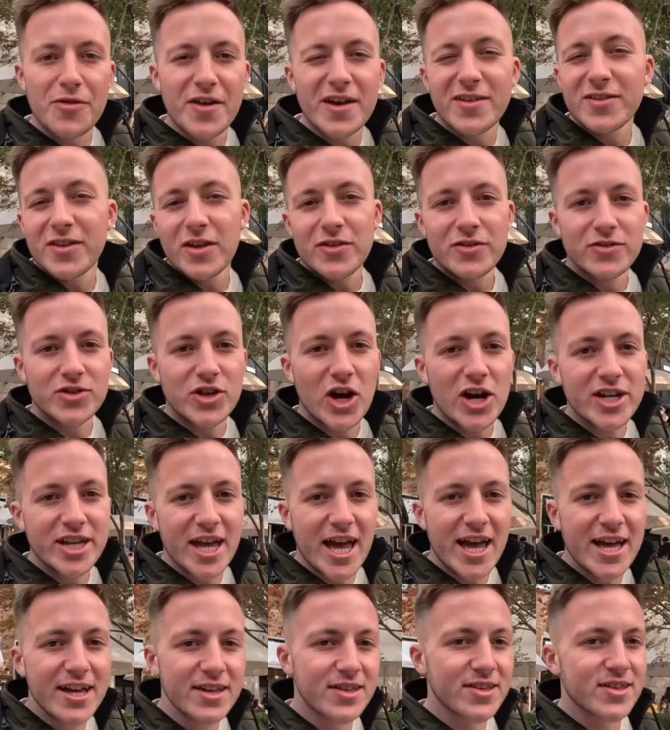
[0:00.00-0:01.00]
think that China
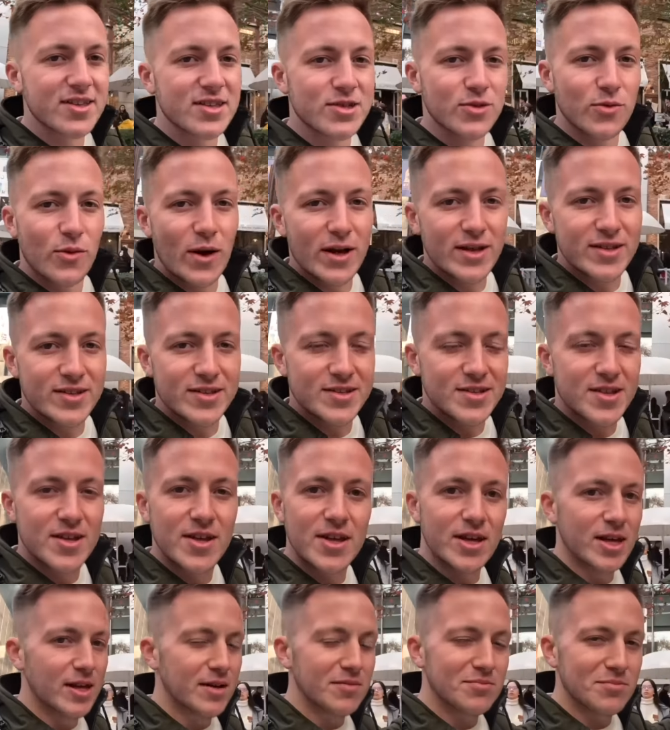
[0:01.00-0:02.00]
hates the West,
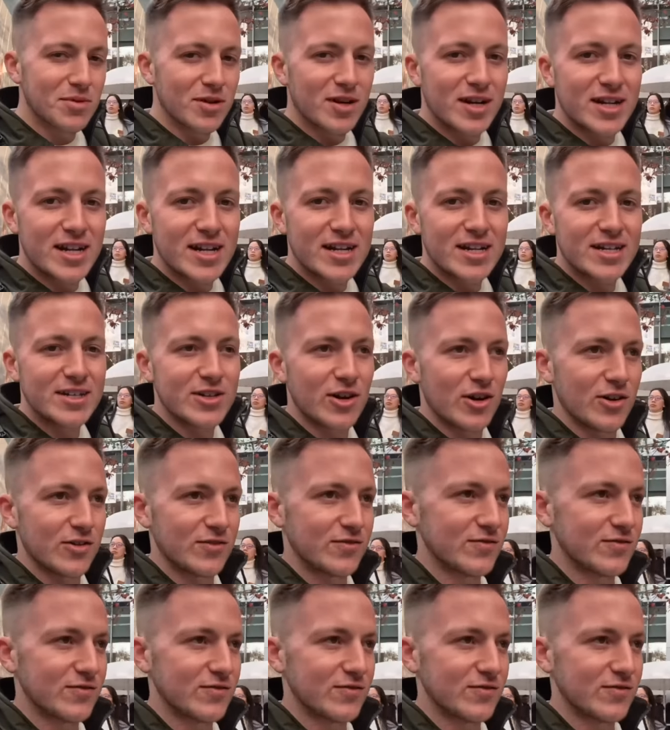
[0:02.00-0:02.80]
but clearly not.